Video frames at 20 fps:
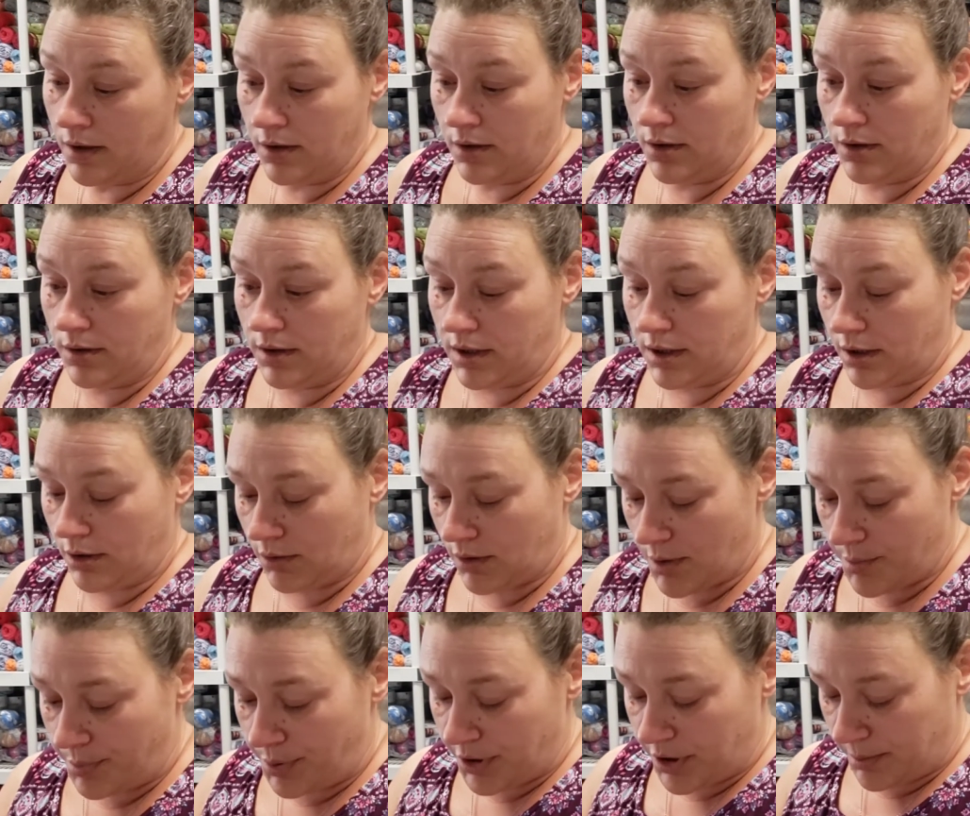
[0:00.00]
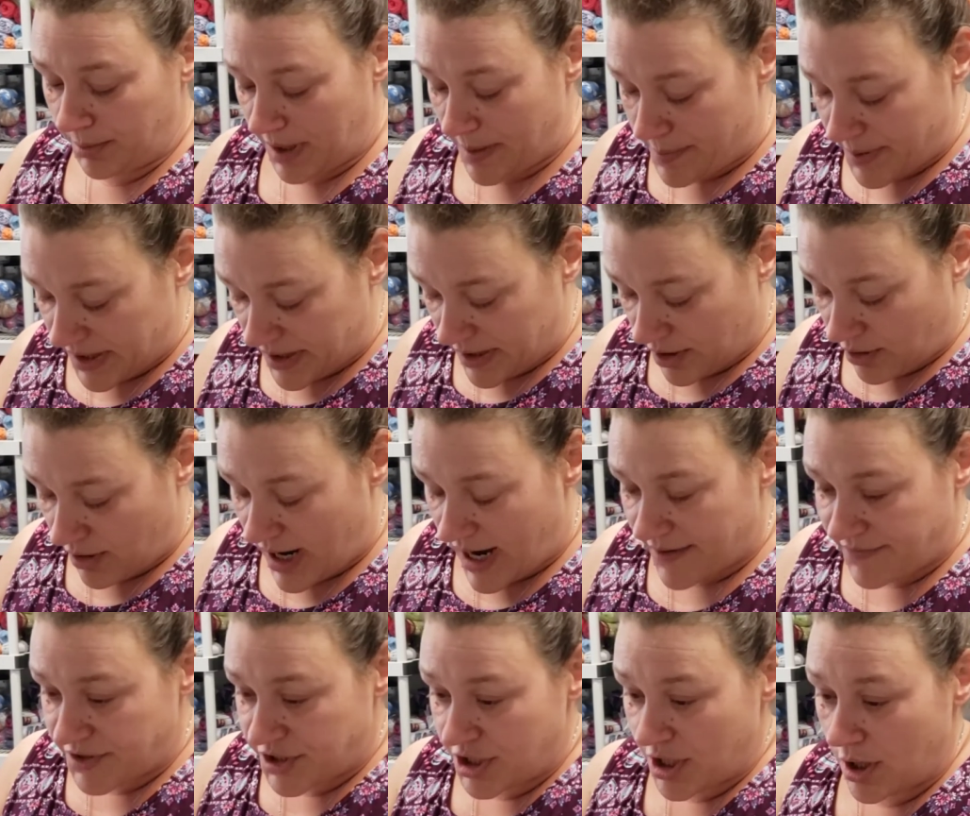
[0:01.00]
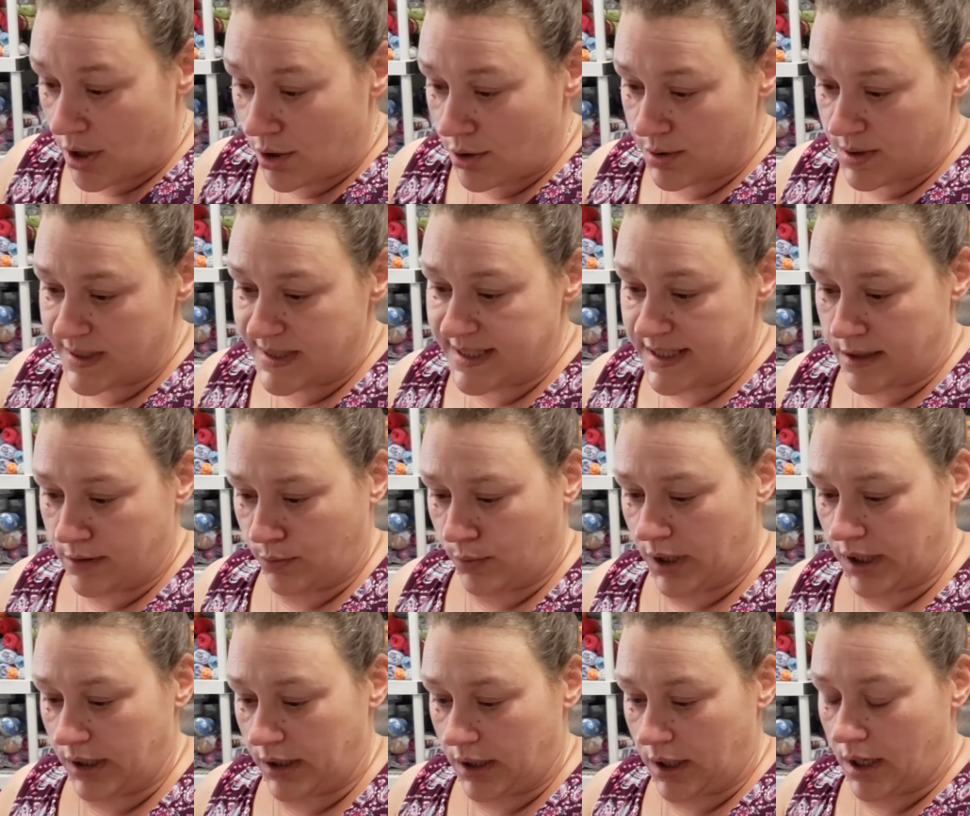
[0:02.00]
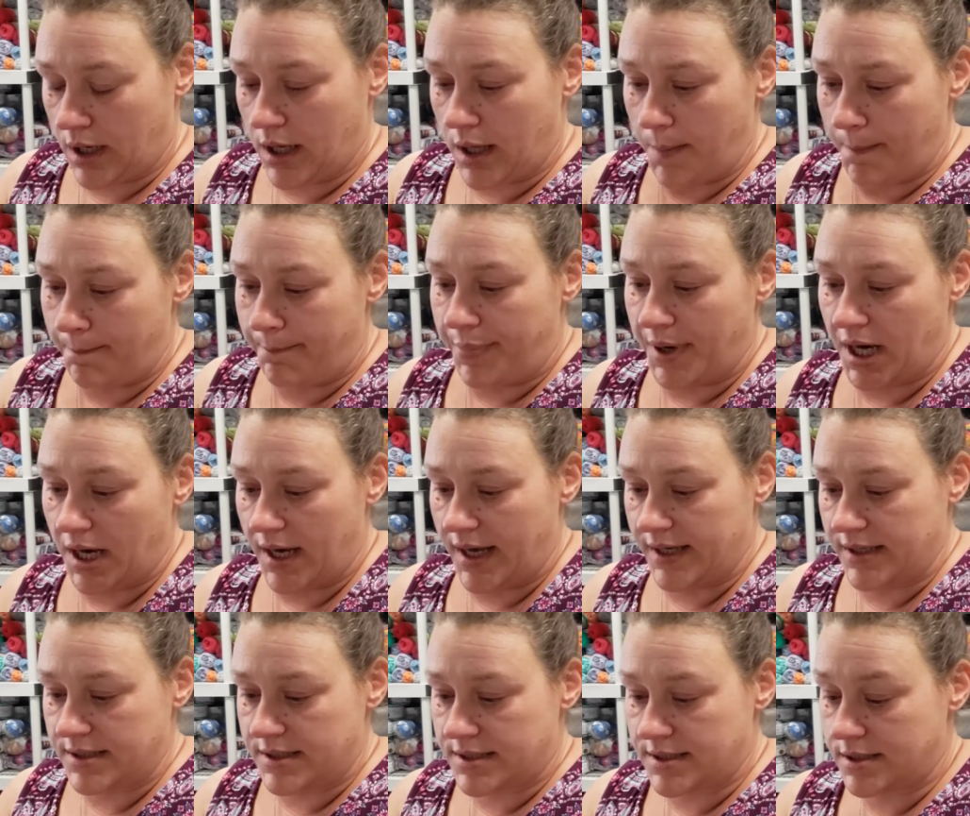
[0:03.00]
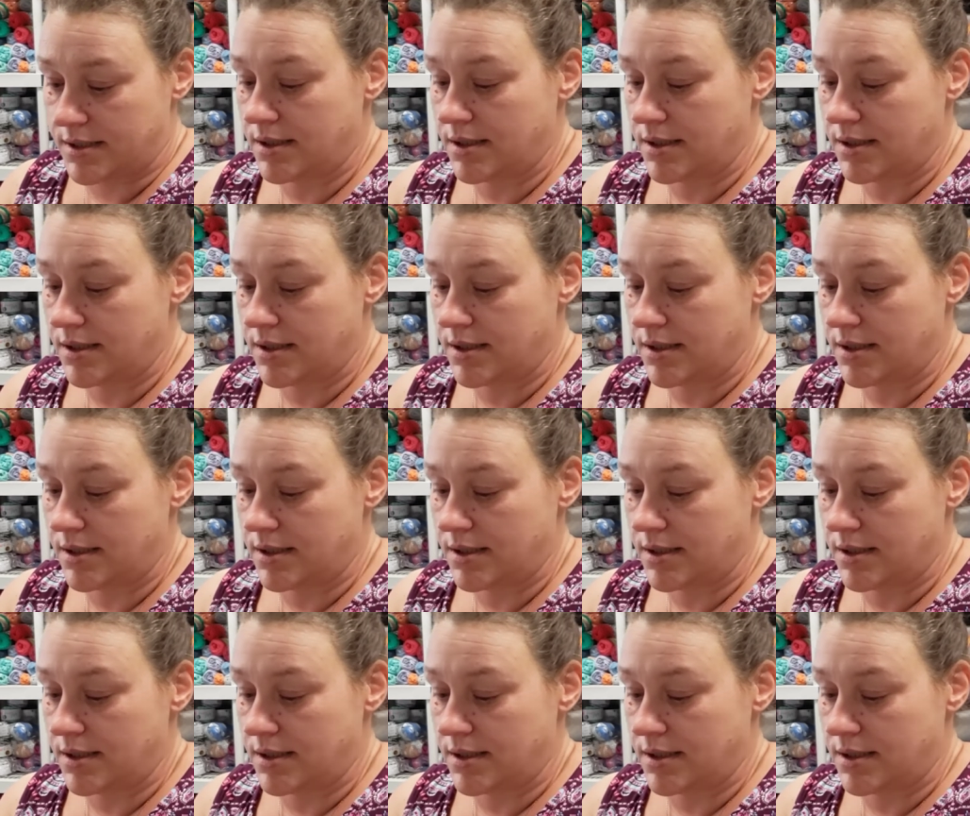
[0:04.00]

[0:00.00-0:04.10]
you know, I'll put them up in the craft shows and whatnot, but